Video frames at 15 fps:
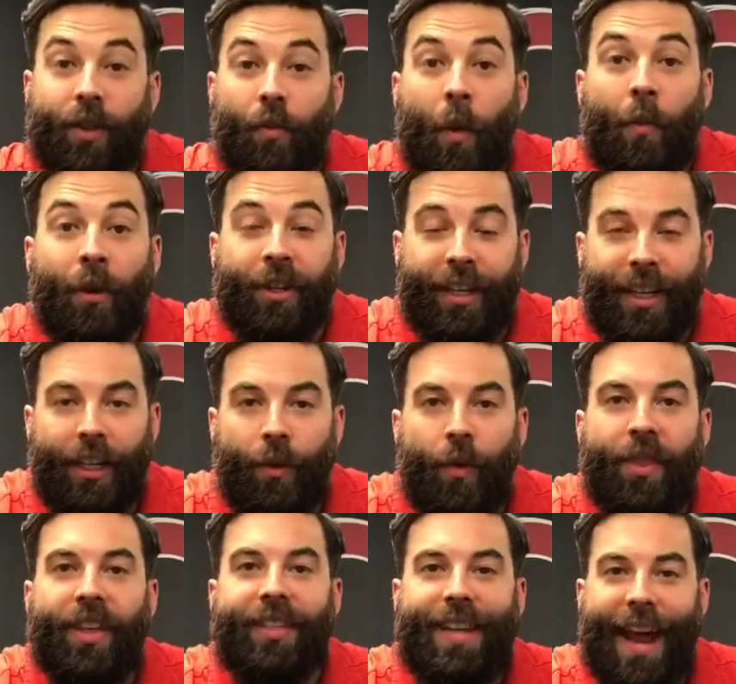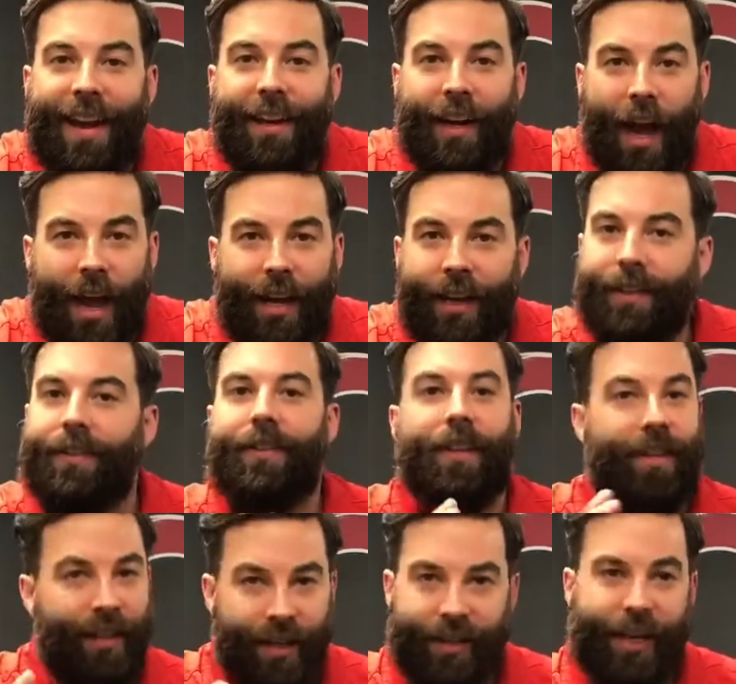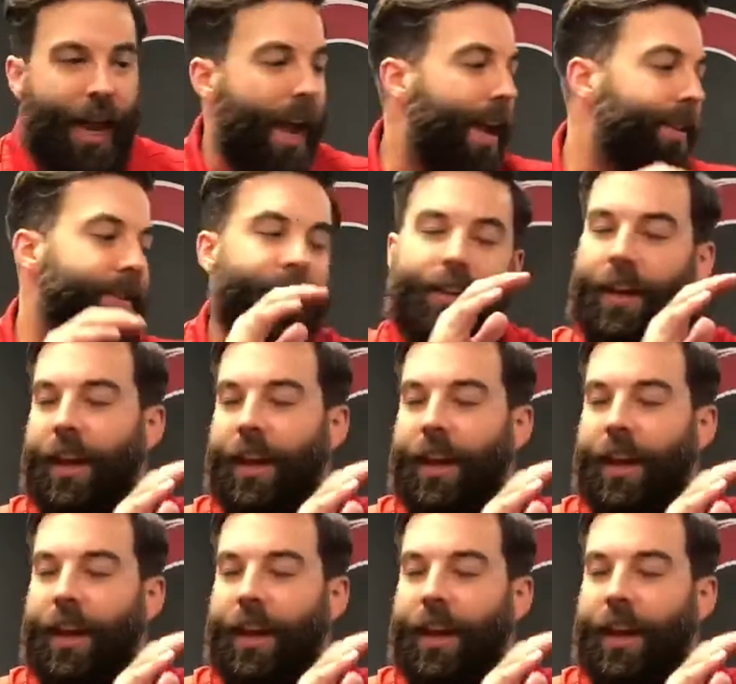so when we're dealing with a tendonitis, in this case,